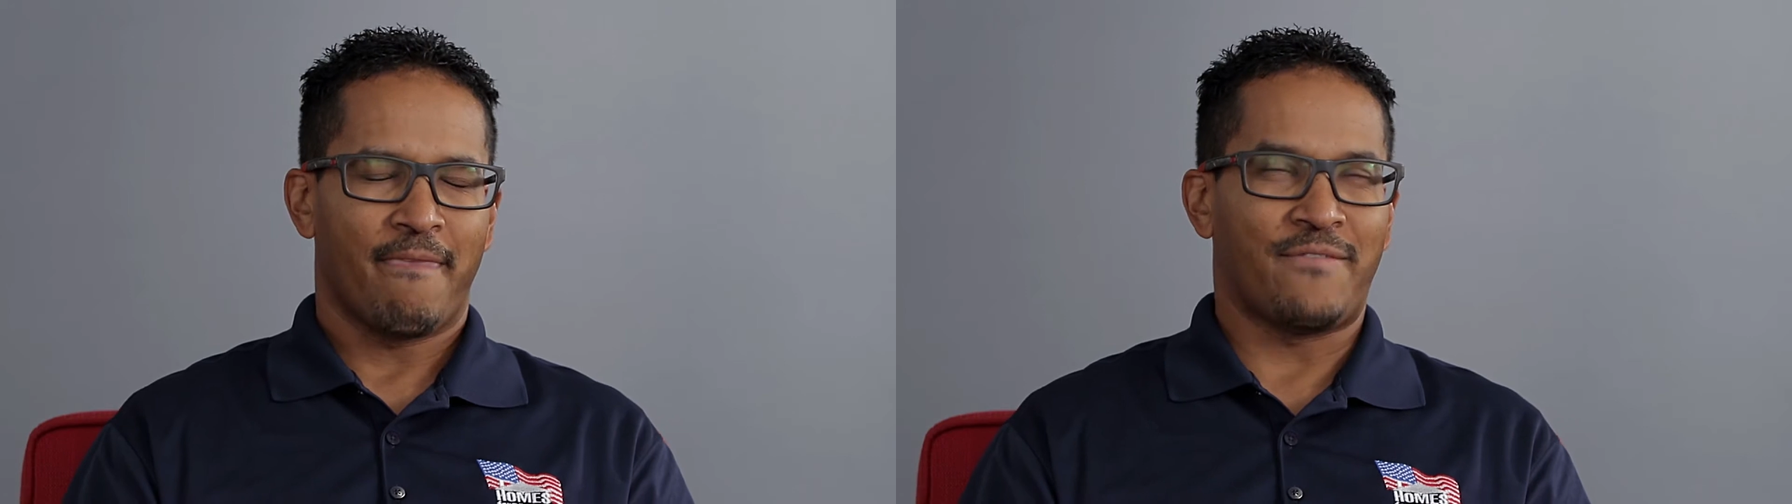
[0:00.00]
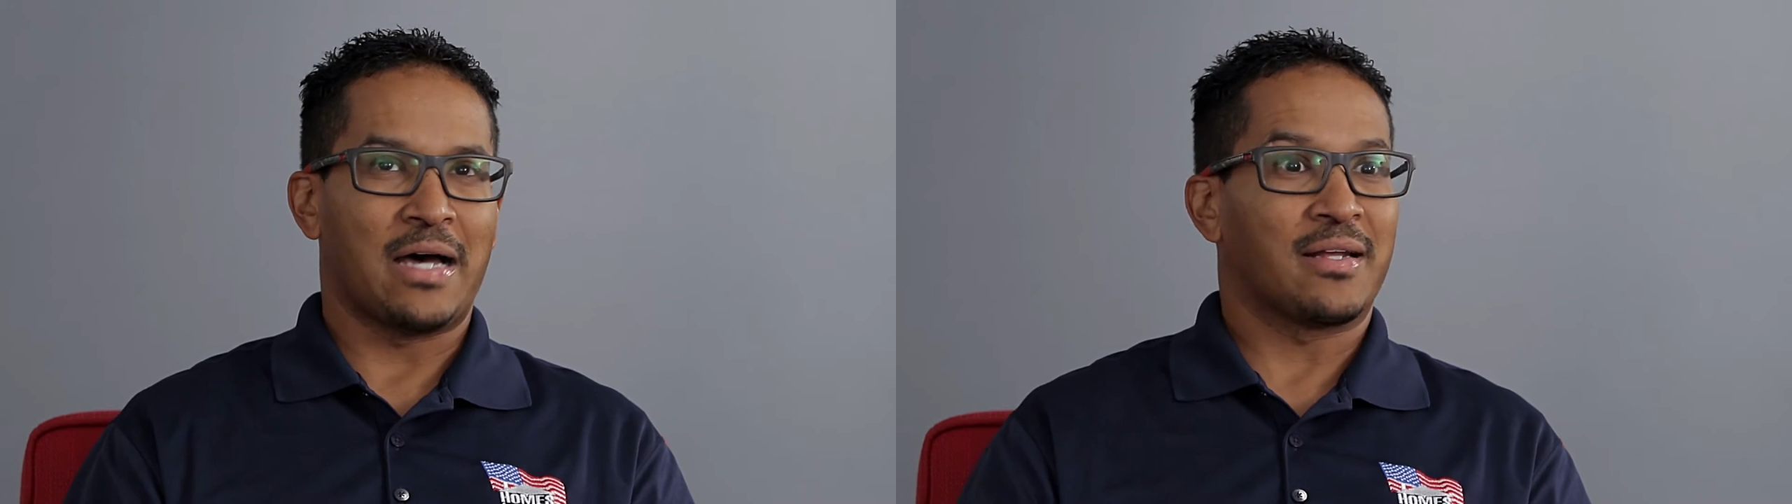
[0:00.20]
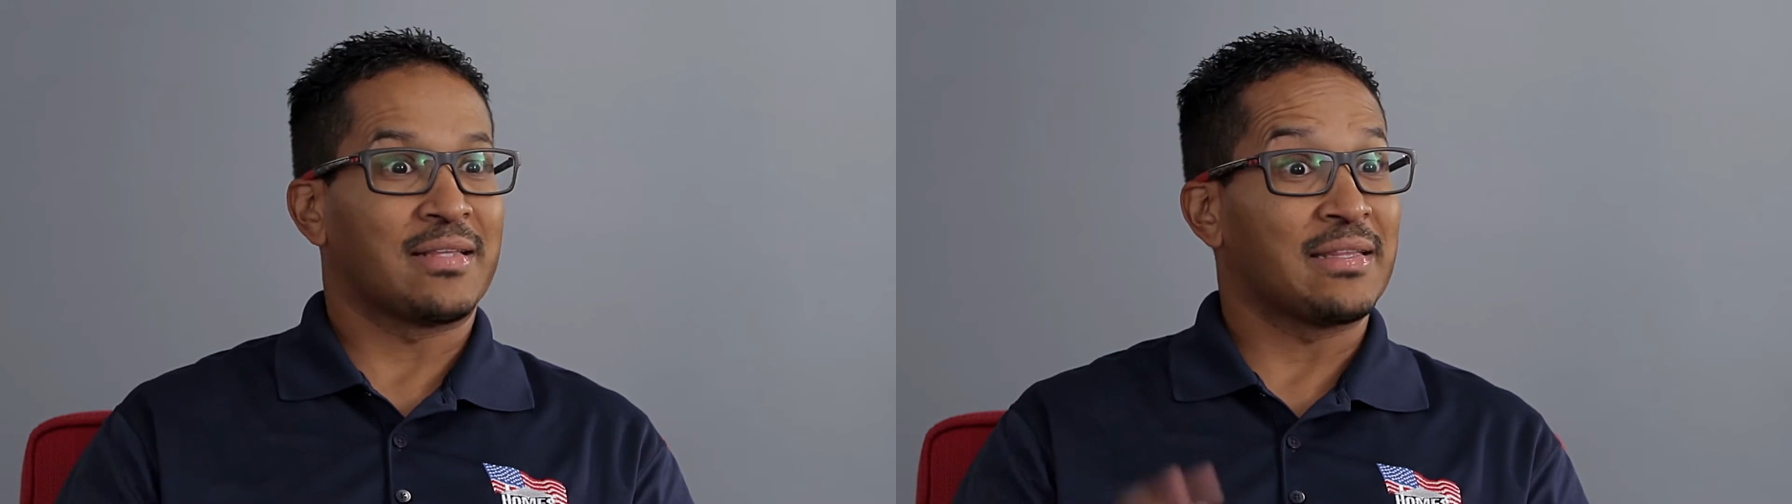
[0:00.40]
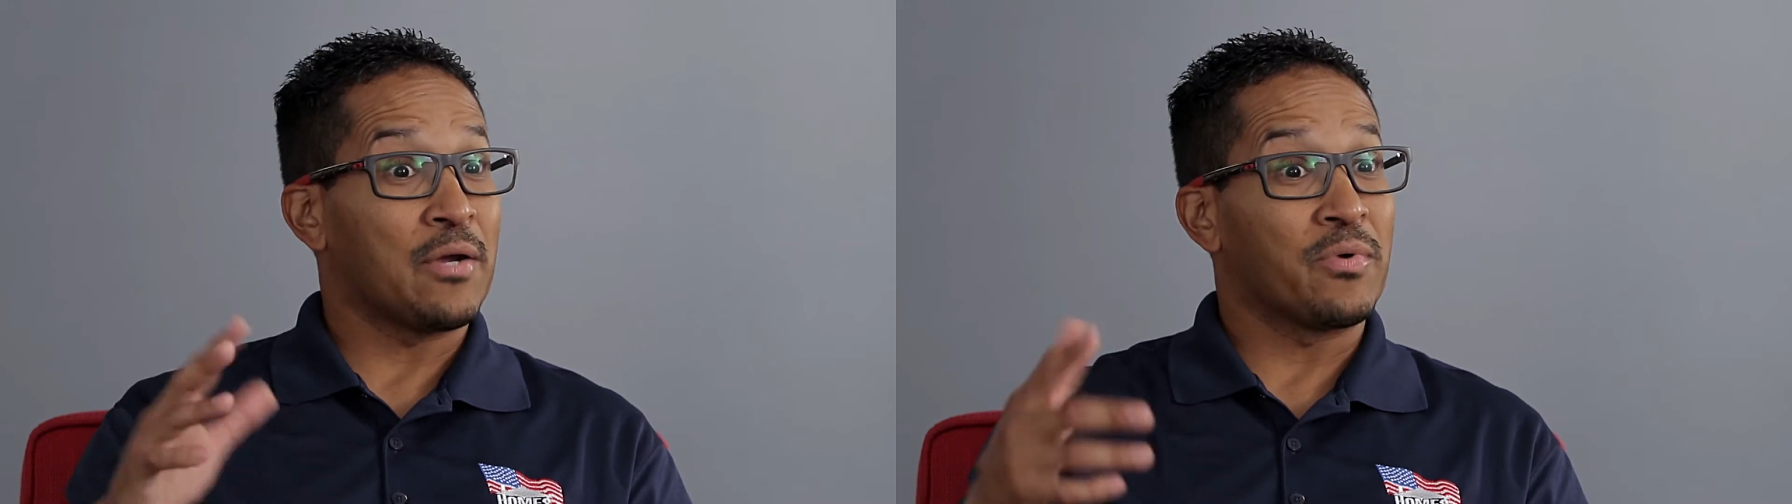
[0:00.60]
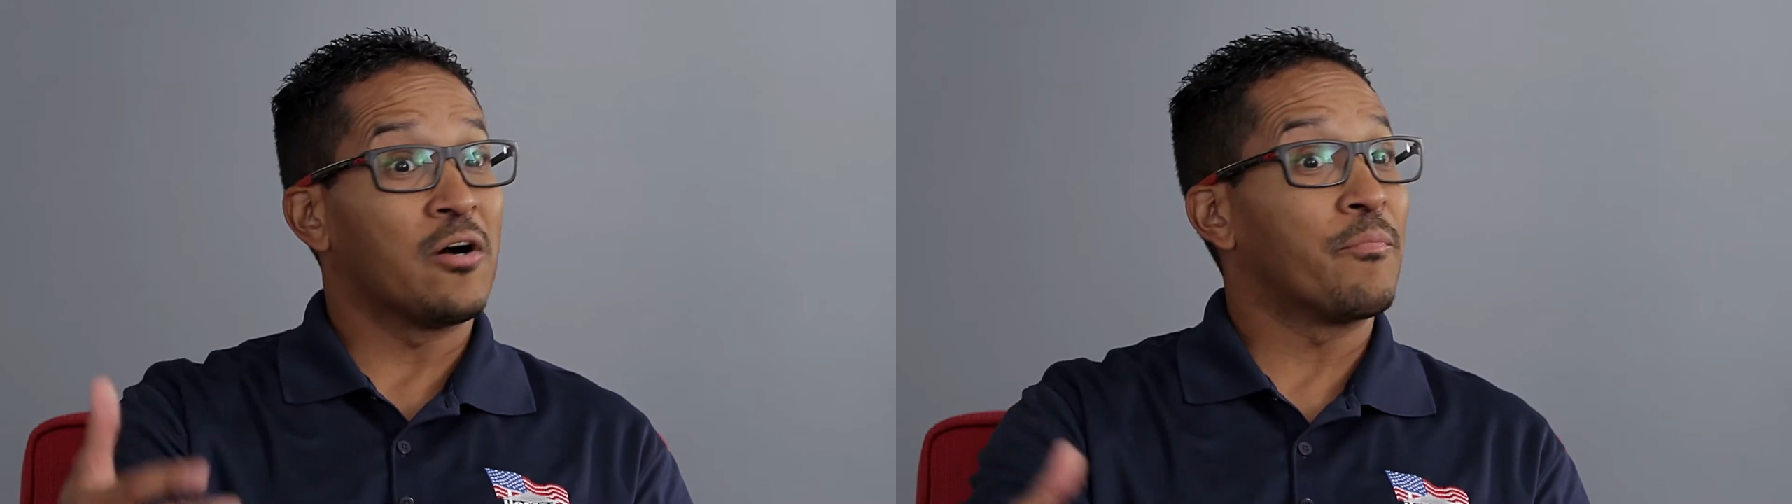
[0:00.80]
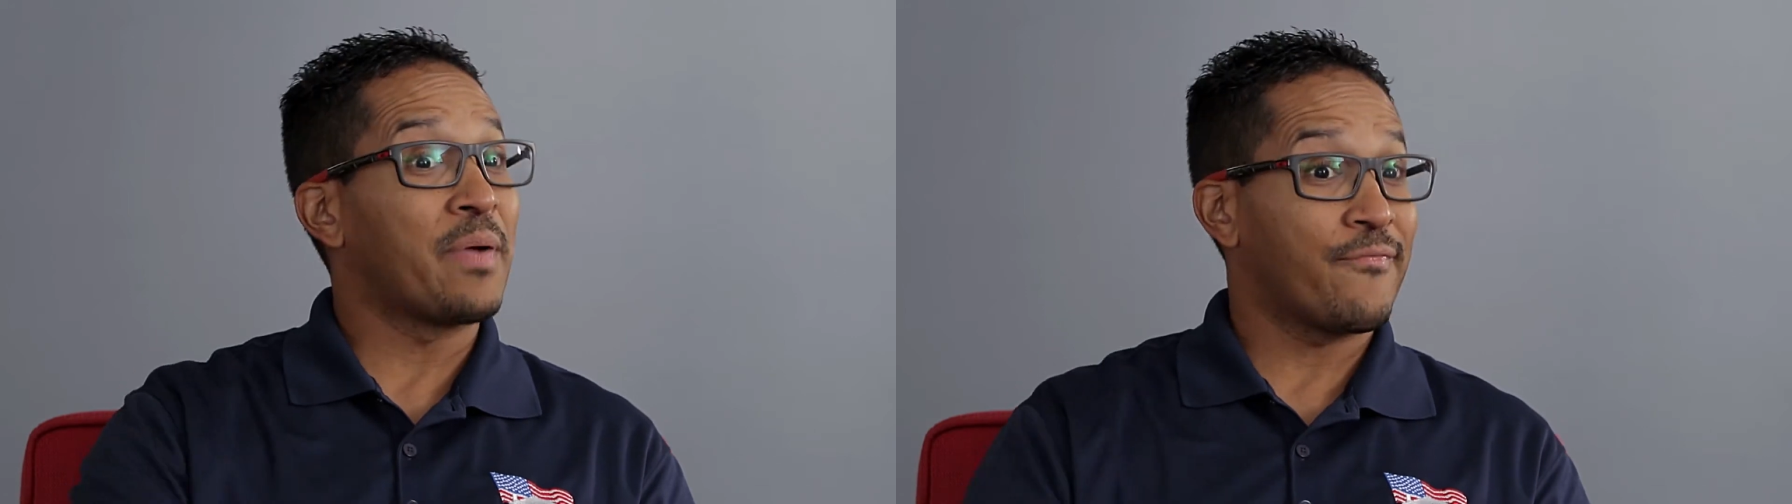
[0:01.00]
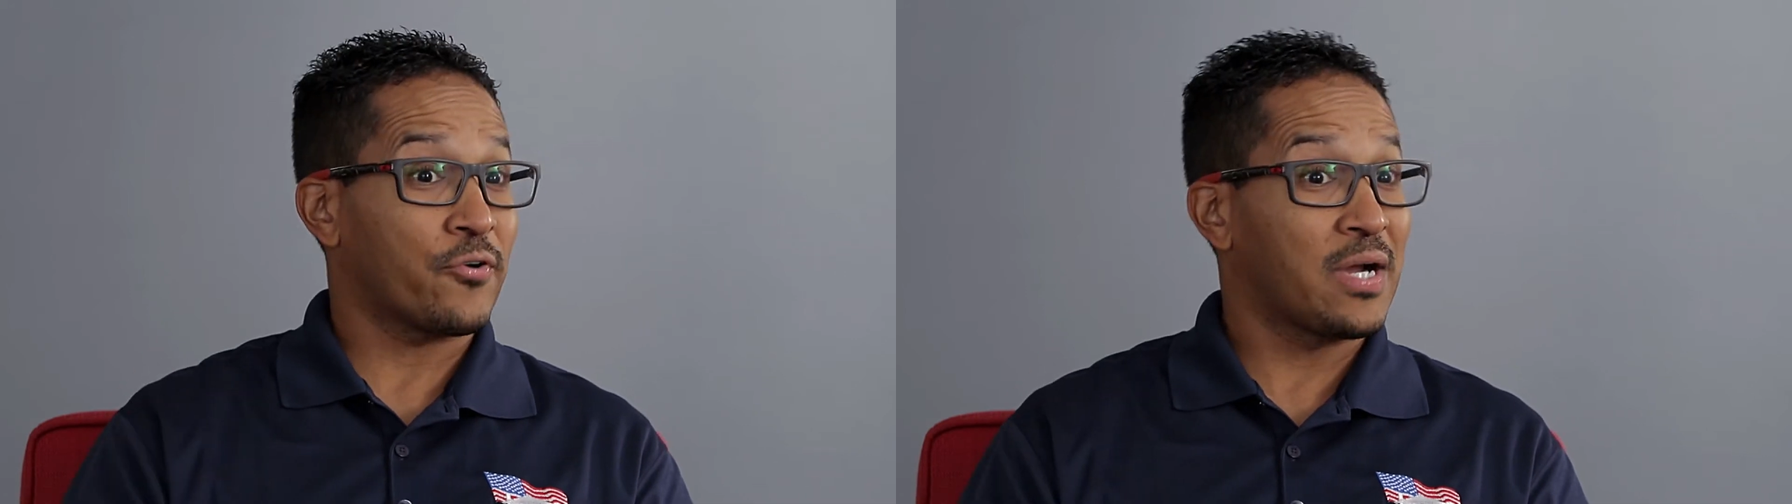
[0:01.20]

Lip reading: found out that they would help pay for